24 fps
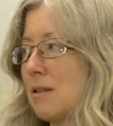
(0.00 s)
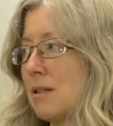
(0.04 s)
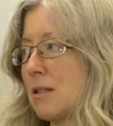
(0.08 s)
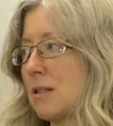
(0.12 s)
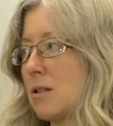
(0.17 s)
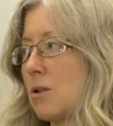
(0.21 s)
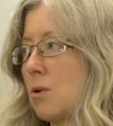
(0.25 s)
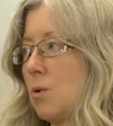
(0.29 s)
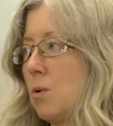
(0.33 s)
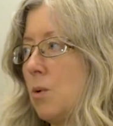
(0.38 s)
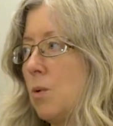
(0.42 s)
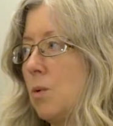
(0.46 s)

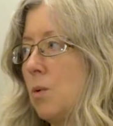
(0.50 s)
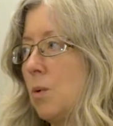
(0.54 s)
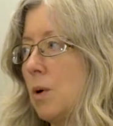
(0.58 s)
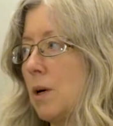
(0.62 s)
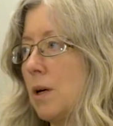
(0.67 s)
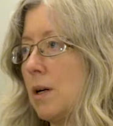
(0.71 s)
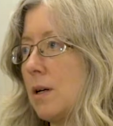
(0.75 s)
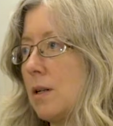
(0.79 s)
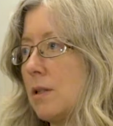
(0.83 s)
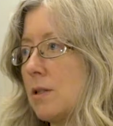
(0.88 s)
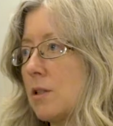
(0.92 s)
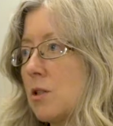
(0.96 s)

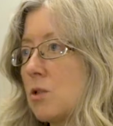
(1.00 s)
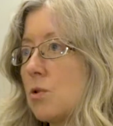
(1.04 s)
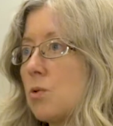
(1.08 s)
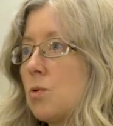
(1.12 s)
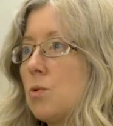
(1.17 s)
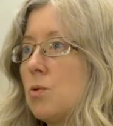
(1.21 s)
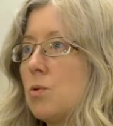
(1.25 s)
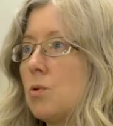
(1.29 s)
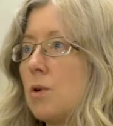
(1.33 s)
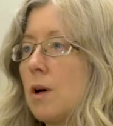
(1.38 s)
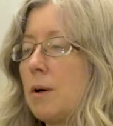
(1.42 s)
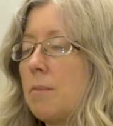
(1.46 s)

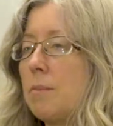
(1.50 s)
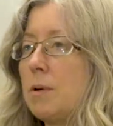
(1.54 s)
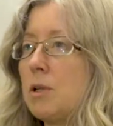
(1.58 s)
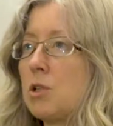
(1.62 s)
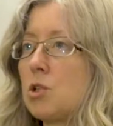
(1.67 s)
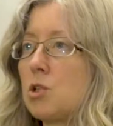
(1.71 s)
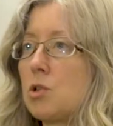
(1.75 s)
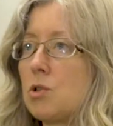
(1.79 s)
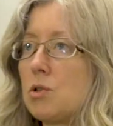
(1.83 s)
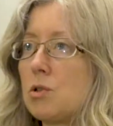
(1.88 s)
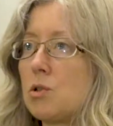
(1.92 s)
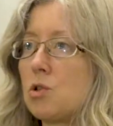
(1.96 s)
So I've
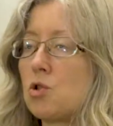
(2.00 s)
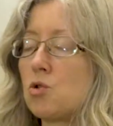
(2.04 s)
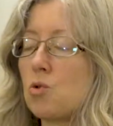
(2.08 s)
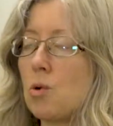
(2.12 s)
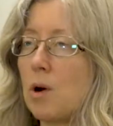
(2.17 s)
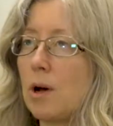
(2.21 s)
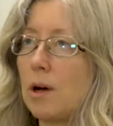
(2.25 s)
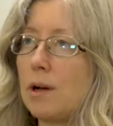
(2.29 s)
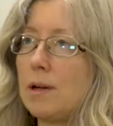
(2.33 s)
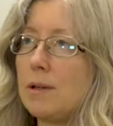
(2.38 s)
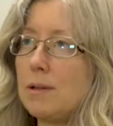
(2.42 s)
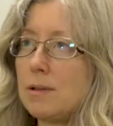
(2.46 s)
been
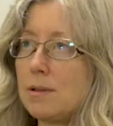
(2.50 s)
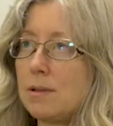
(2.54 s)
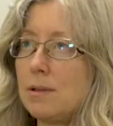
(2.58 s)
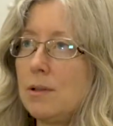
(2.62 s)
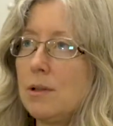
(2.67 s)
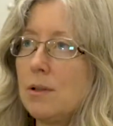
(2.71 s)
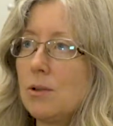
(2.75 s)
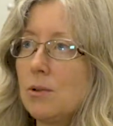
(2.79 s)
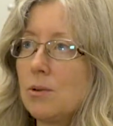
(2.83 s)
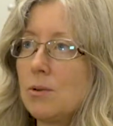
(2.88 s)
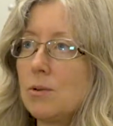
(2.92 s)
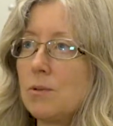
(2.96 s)
trying
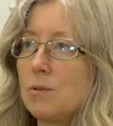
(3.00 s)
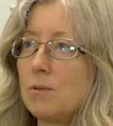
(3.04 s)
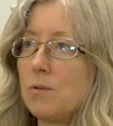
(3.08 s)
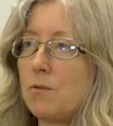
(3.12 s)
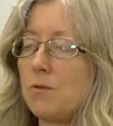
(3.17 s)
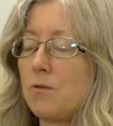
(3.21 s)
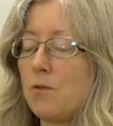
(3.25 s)
to